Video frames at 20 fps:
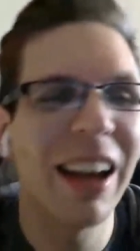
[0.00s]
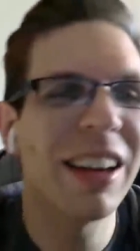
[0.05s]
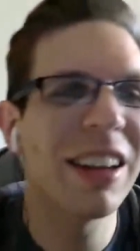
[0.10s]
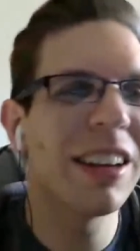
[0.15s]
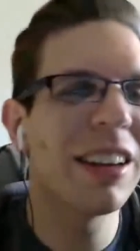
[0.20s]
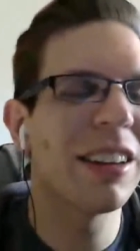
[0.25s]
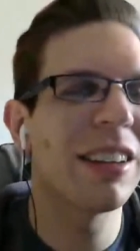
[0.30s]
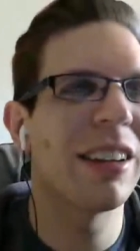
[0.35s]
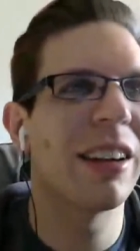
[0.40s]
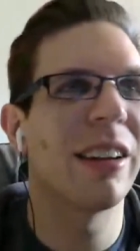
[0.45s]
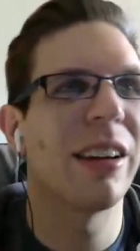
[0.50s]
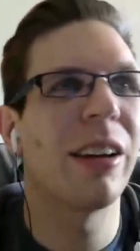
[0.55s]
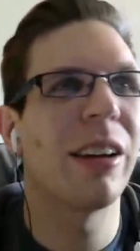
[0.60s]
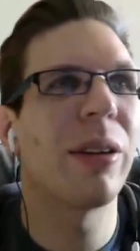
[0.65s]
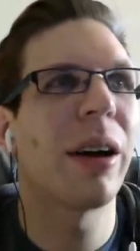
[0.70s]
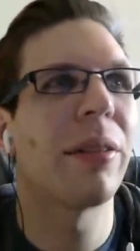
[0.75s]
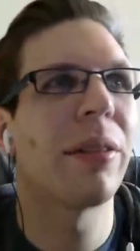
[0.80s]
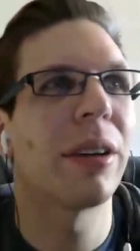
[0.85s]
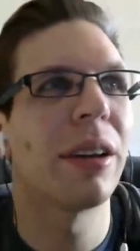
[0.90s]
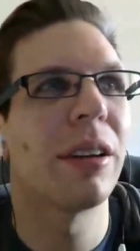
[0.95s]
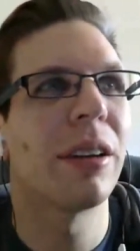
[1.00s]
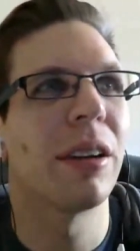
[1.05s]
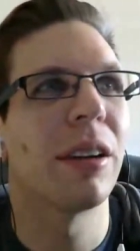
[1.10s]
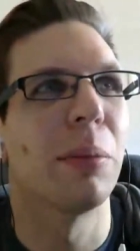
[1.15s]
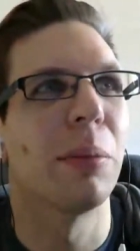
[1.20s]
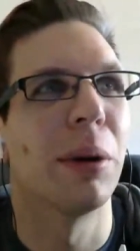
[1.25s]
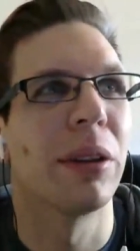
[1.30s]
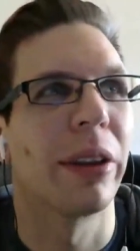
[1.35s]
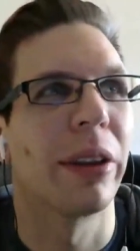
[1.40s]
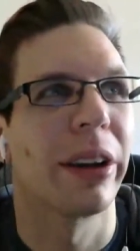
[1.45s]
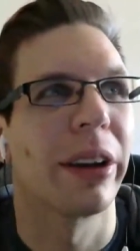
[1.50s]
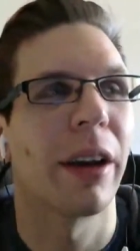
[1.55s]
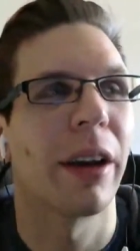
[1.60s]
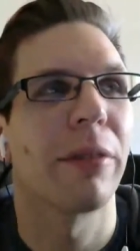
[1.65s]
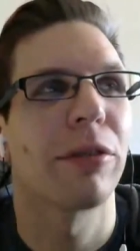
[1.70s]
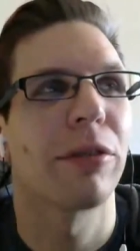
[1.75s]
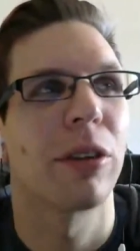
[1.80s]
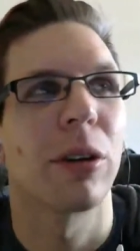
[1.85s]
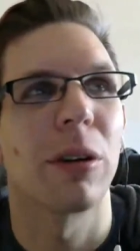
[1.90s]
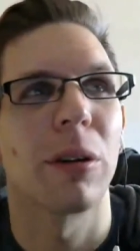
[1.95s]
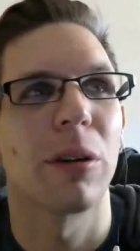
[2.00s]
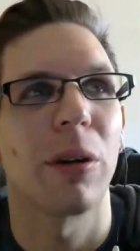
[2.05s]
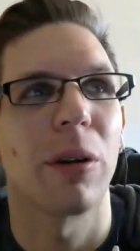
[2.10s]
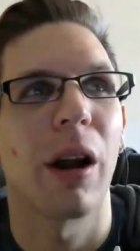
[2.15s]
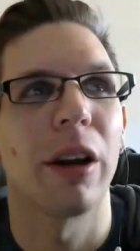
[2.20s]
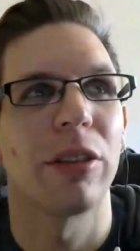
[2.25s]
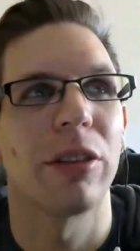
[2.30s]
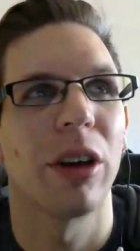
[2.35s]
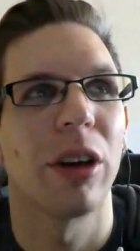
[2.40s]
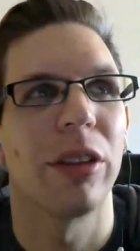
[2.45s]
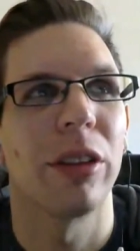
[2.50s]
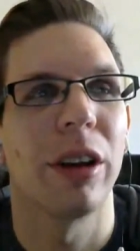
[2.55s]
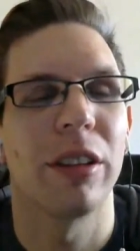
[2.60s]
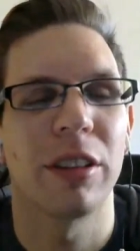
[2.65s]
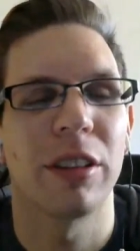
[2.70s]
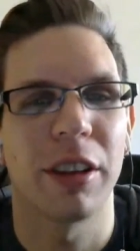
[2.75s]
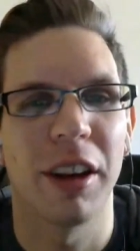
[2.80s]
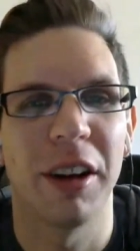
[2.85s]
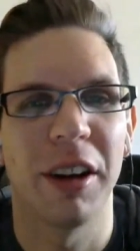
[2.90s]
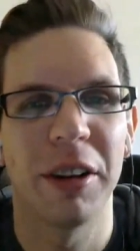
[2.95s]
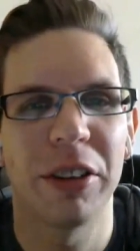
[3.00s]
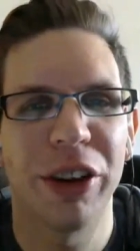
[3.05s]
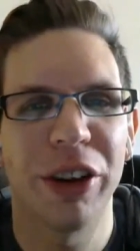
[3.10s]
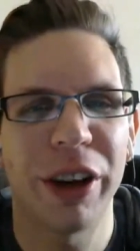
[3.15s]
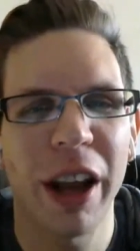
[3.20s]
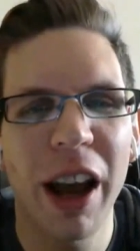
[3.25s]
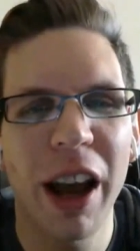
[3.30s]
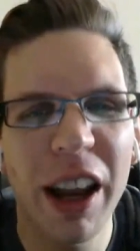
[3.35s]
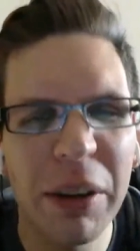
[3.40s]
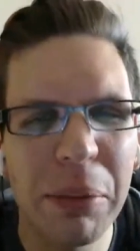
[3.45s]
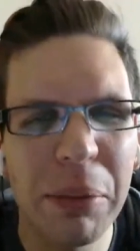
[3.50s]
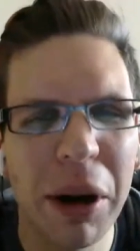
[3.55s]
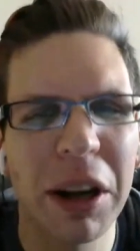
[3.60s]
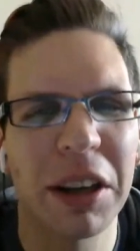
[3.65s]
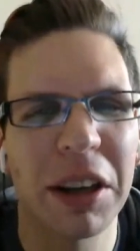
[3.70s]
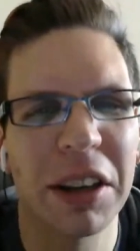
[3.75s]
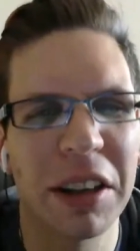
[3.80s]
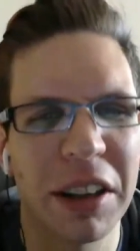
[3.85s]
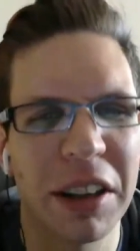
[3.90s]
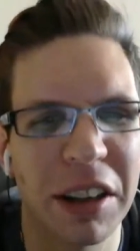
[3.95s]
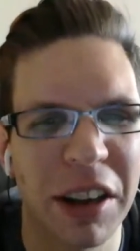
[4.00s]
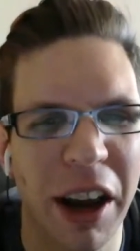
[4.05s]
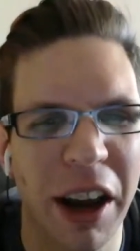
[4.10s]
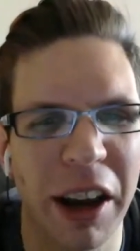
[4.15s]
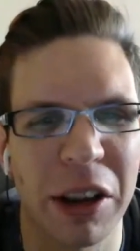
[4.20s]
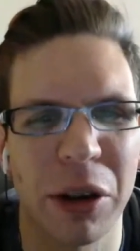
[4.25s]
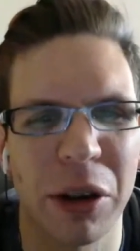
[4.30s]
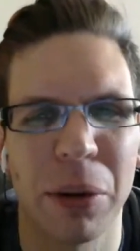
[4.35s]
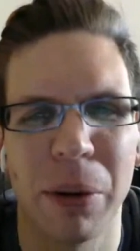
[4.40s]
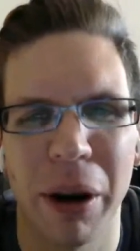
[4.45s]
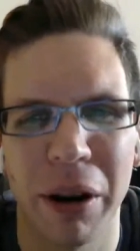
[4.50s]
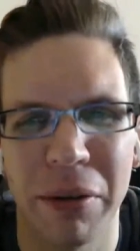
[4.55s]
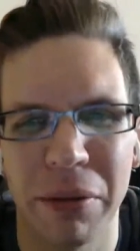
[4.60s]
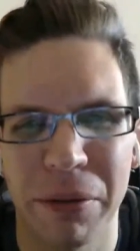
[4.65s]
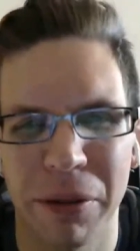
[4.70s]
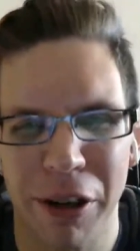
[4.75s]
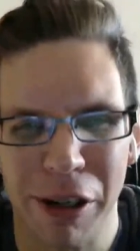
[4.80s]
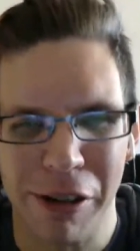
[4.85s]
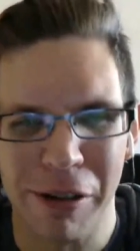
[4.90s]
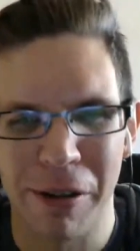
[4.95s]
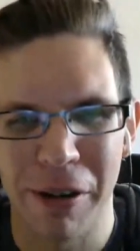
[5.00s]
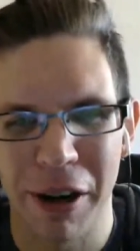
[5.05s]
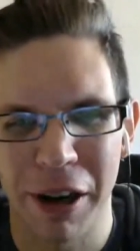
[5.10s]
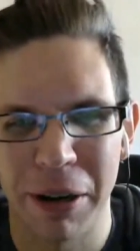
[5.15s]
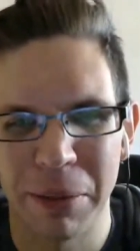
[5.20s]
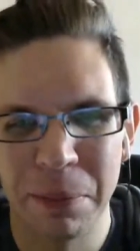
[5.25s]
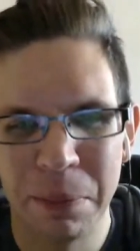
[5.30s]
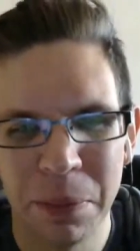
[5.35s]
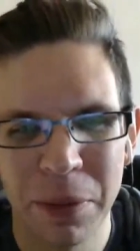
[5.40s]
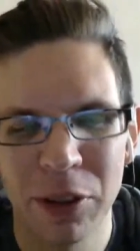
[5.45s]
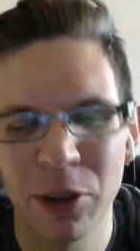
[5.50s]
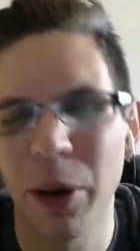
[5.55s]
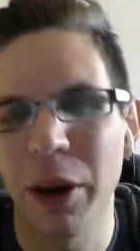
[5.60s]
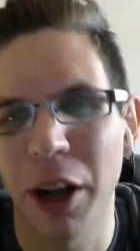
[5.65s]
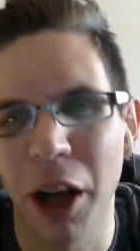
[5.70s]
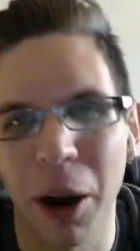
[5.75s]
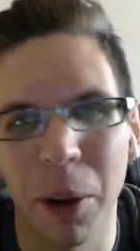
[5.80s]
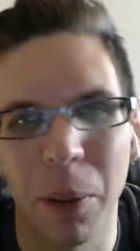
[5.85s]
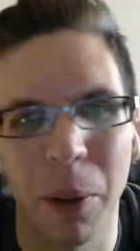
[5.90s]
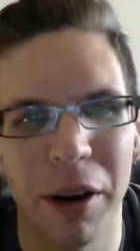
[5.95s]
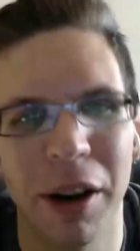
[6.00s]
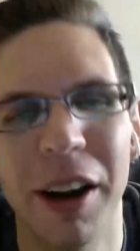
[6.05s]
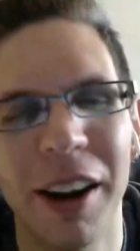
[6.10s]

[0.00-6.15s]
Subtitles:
don't have it in here, but like after I saw that skit, I was like, I might need a Kylo Ren figurine. So I got one.